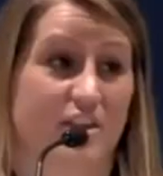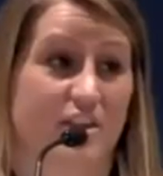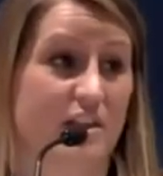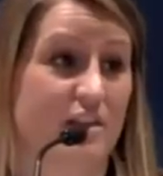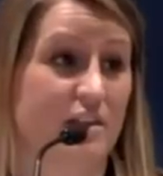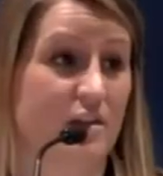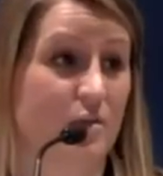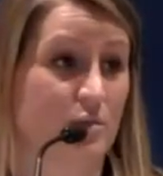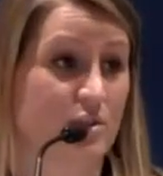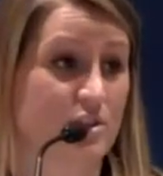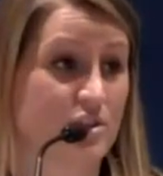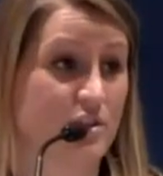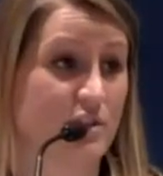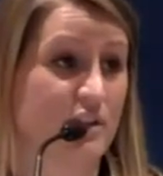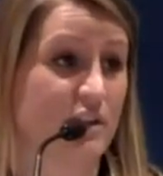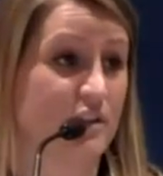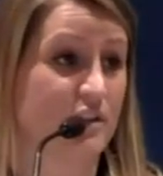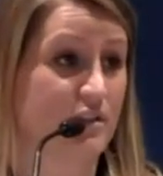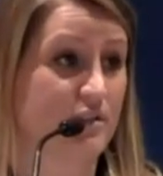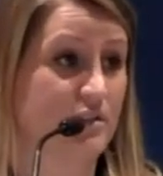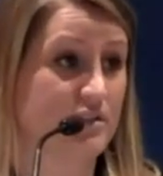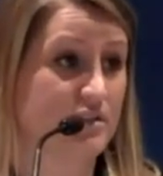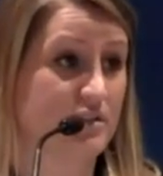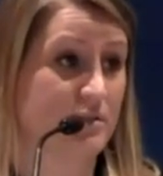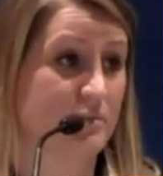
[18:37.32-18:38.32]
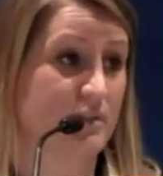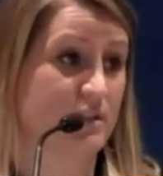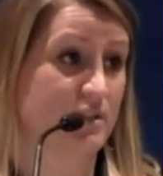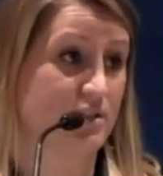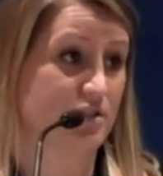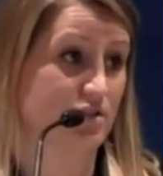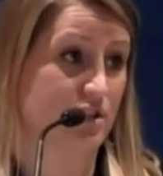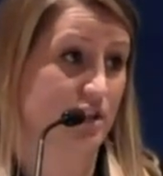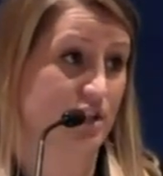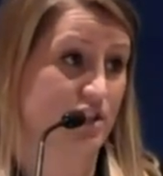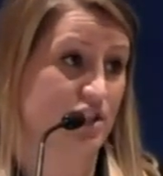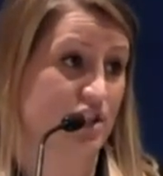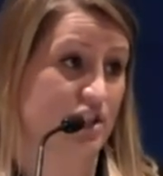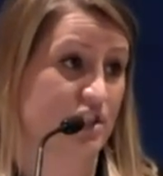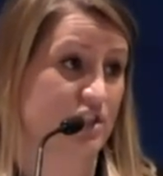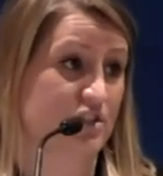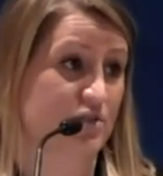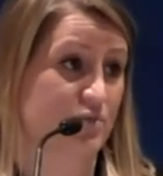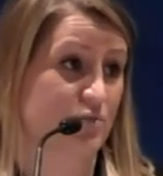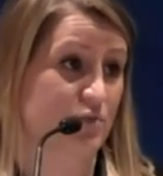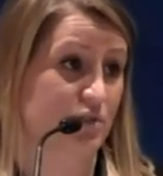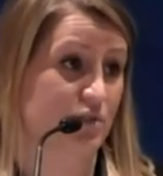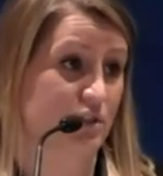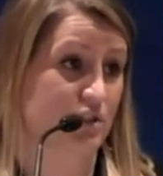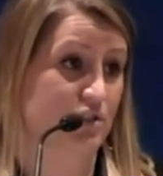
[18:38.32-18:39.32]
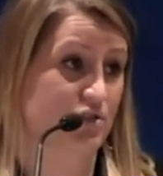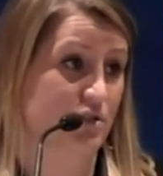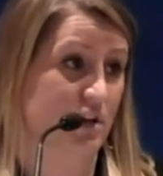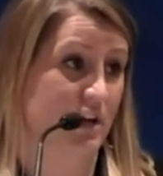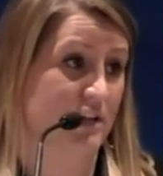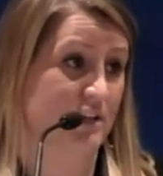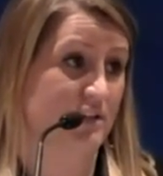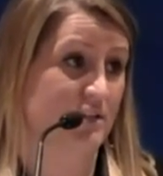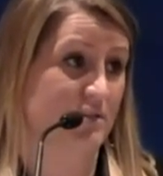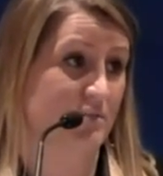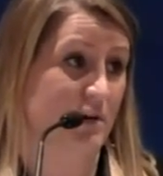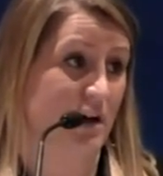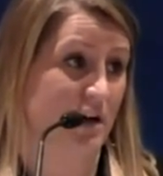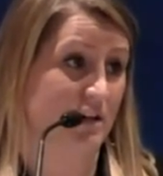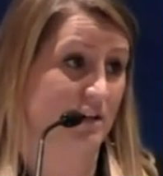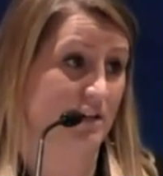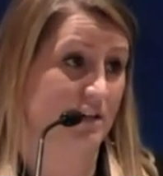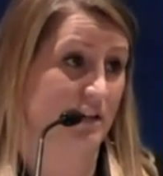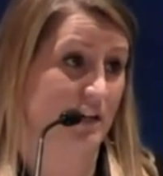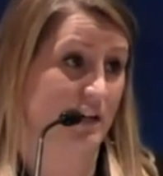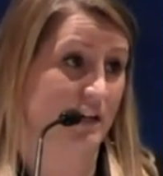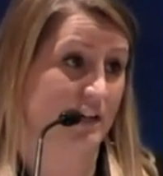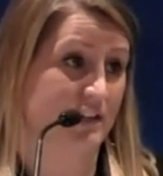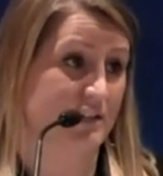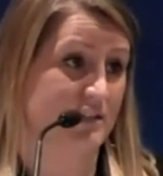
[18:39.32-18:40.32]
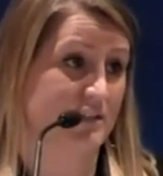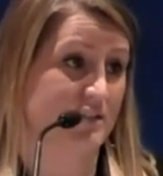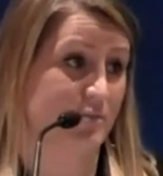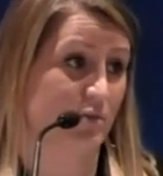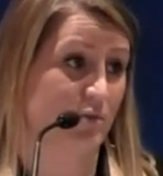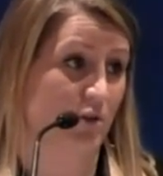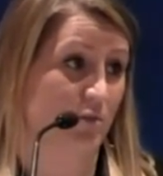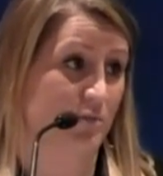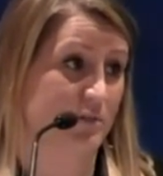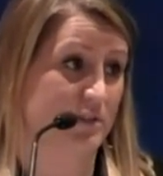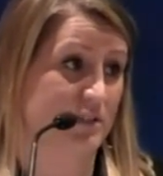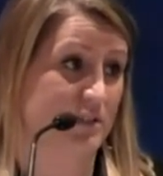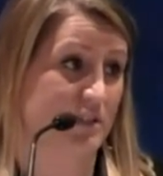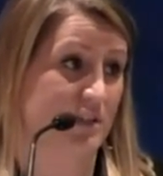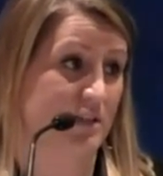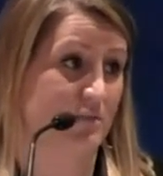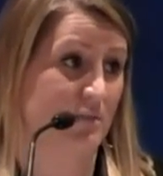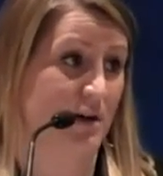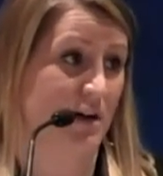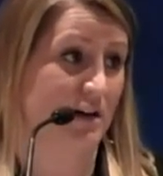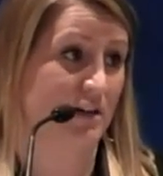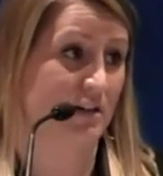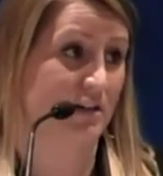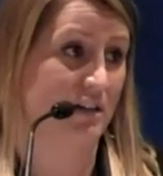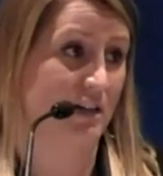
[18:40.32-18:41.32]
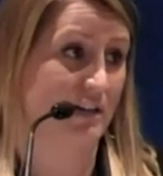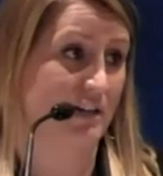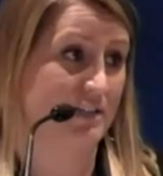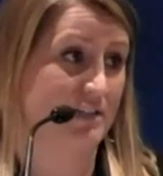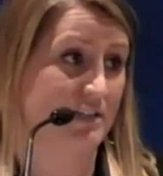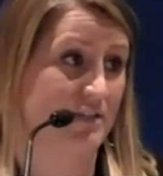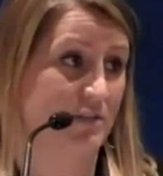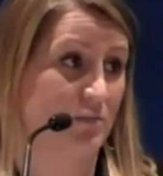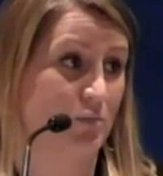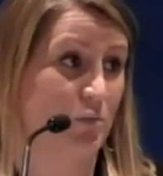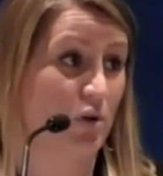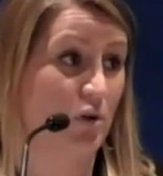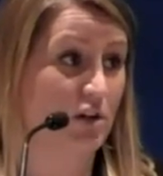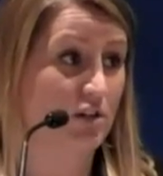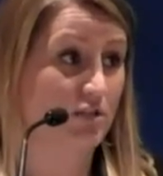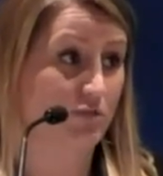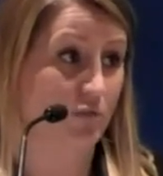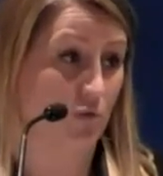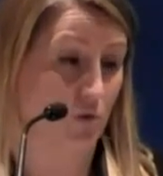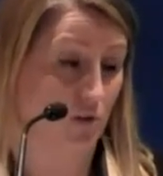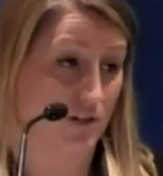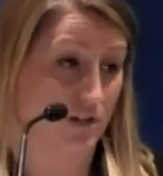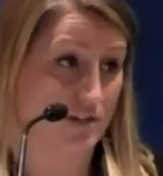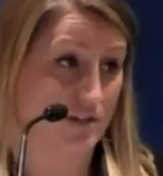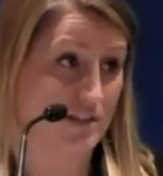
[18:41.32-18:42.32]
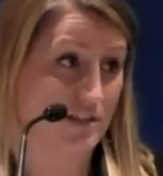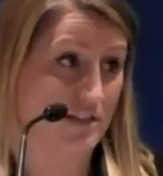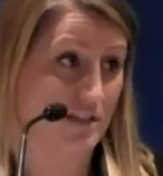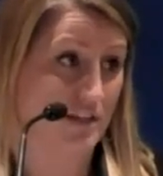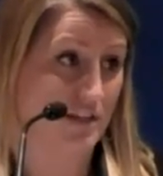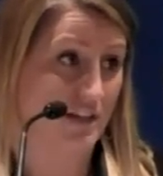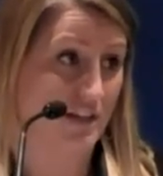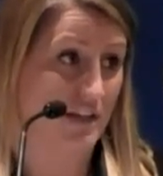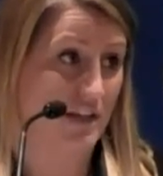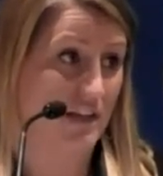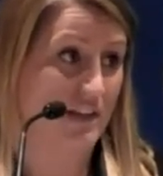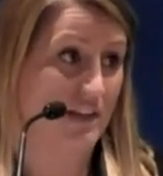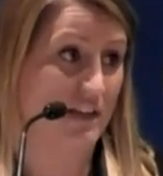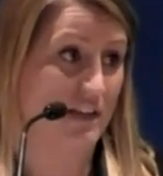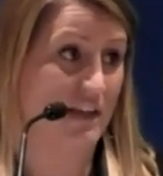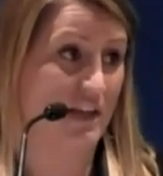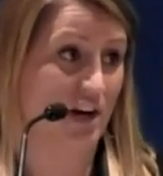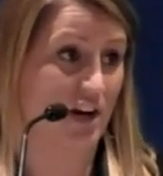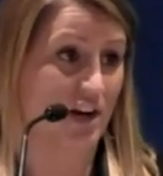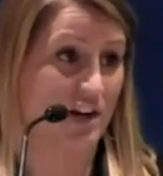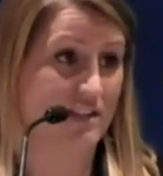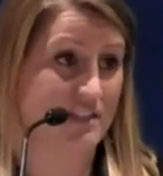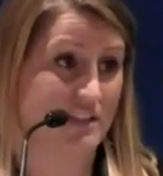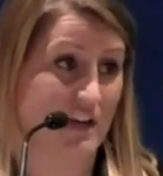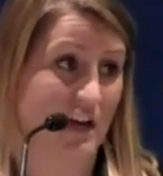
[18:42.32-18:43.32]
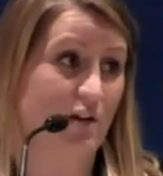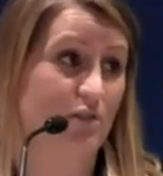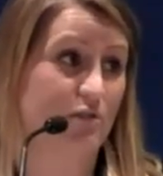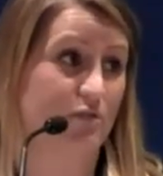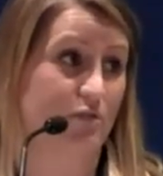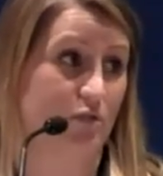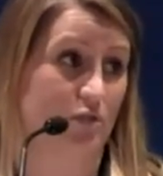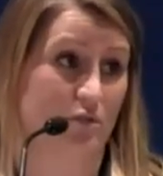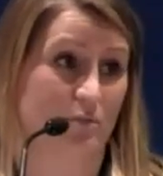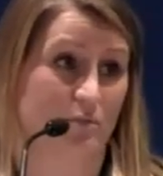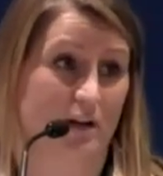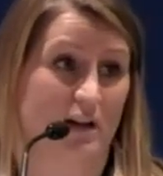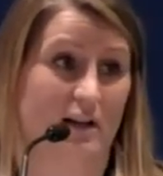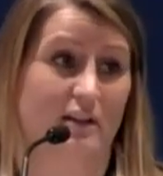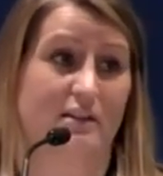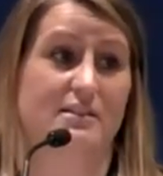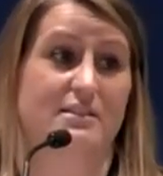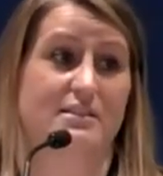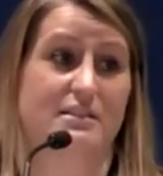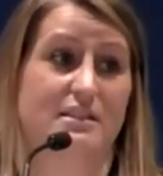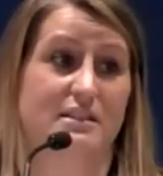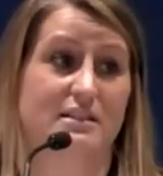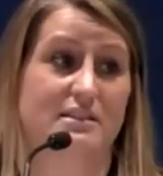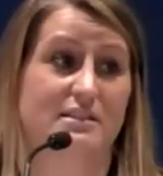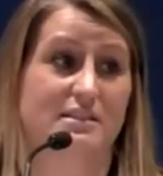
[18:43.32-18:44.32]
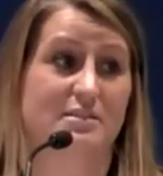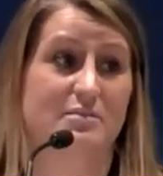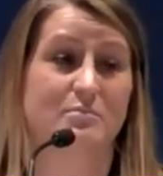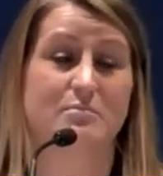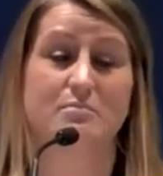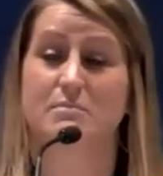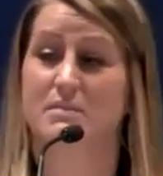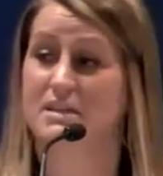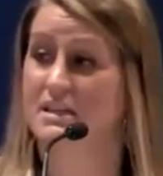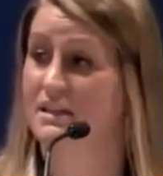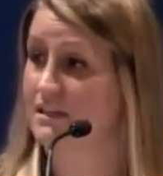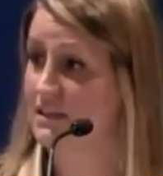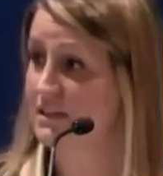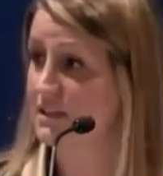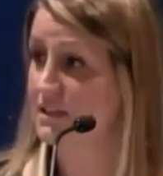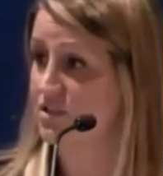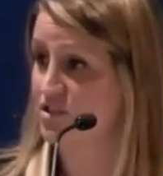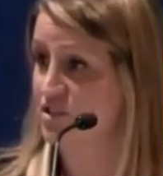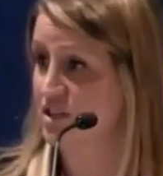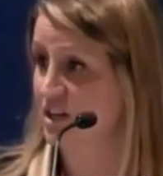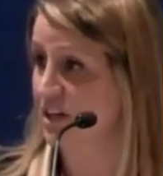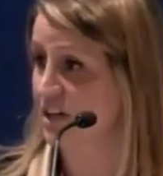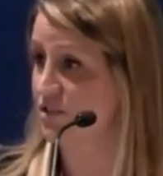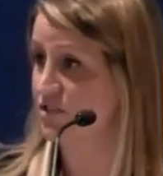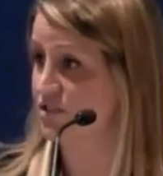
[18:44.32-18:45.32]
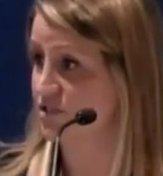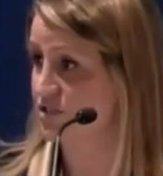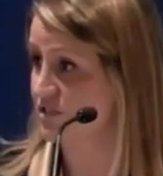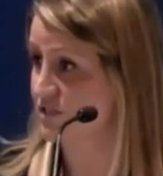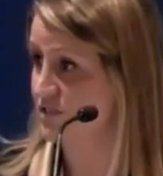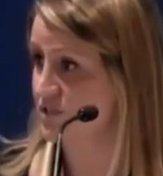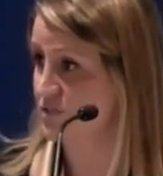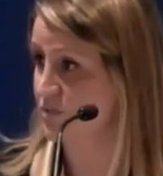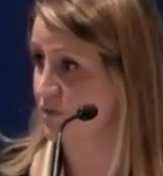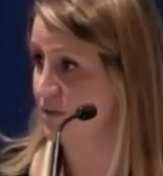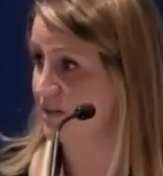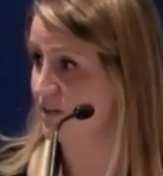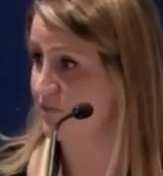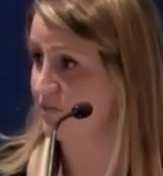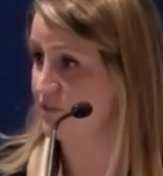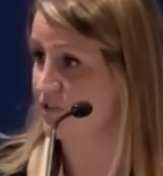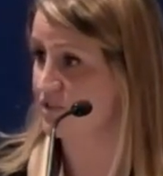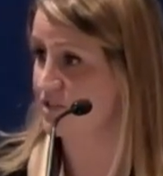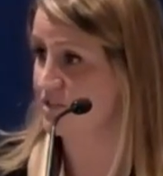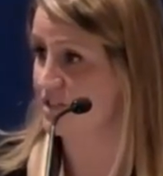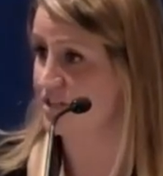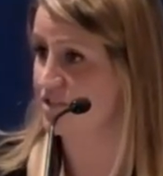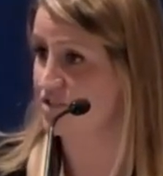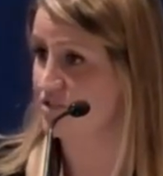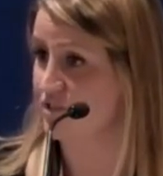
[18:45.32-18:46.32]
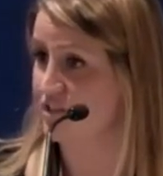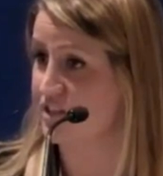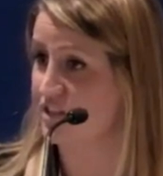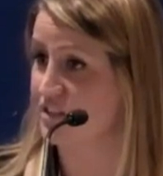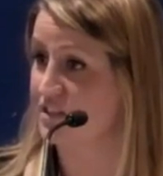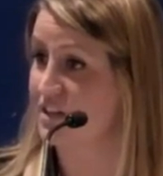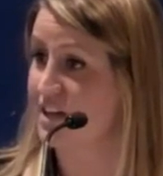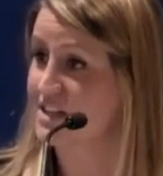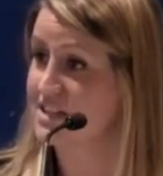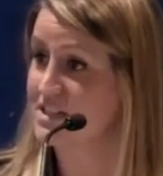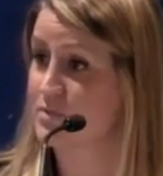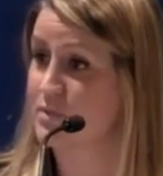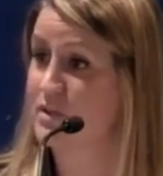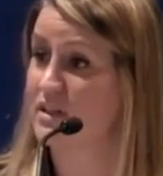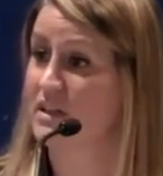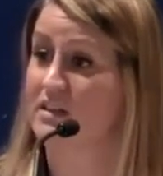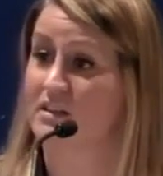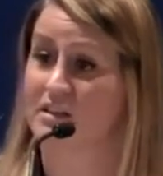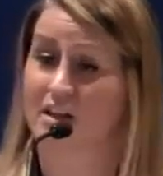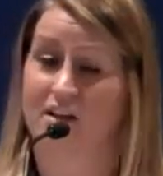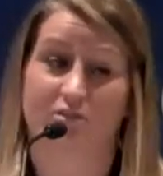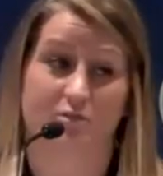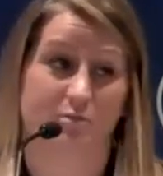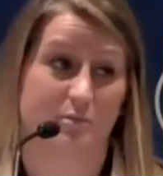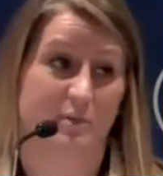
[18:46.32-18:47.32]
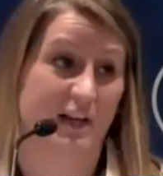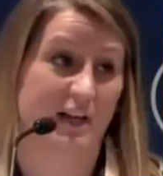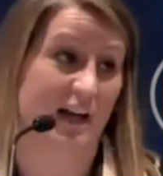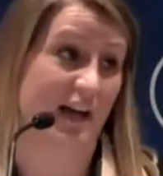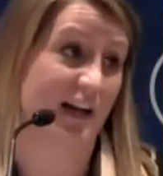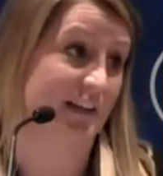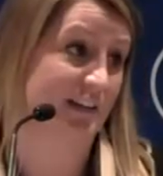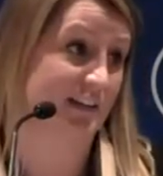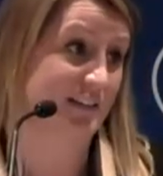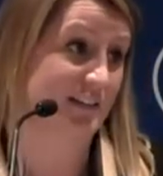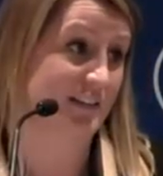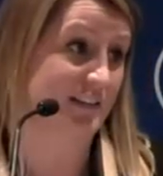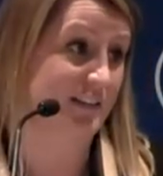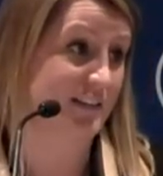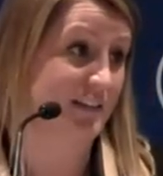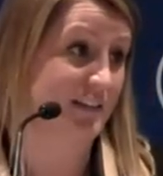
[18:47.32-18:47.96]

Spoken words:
thing that we're doing under this administration is really trying to modernize diplomacy and modernize the workforce that carries out foreign policy to meet these challenges of the 21st century, lest we get left behind.